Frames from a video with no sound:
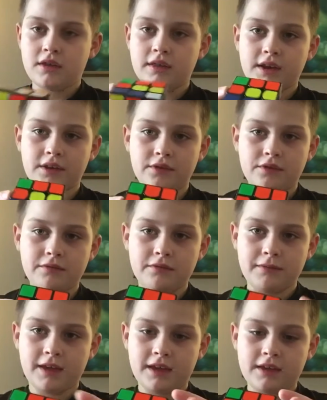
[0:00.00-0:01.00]
then you
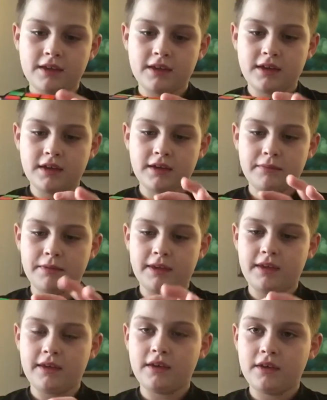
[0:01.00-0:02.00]
would make it
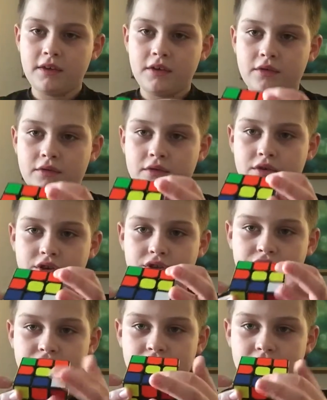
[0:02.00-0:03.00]
be
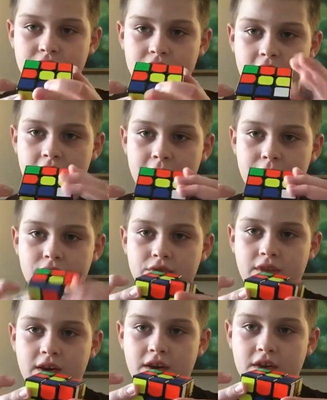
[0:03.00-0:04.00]
orange and then the blue,
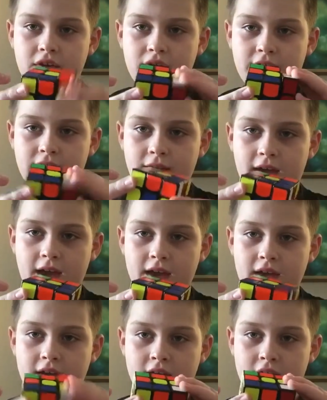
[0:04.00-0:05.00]
and then you can go like that,
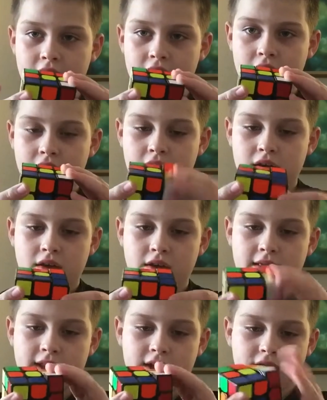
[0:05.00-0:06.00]

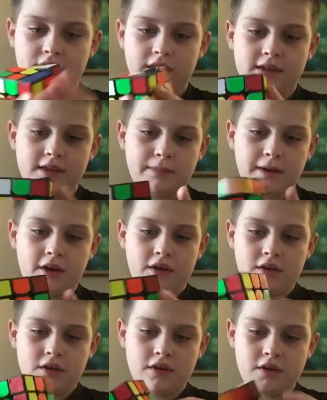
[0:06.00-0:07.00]
and then it creates the pair.
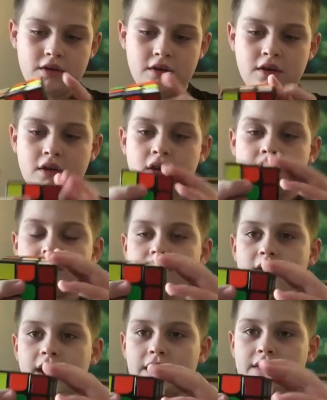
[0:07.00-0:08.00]

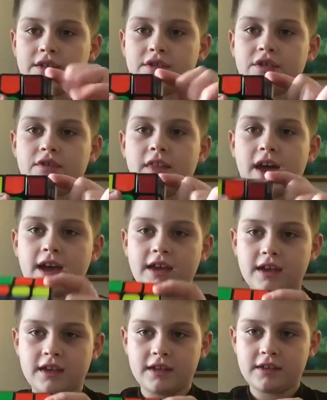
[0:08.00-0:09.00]
So how you insert that
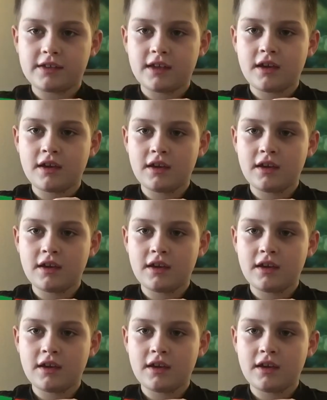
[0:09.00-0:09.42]
is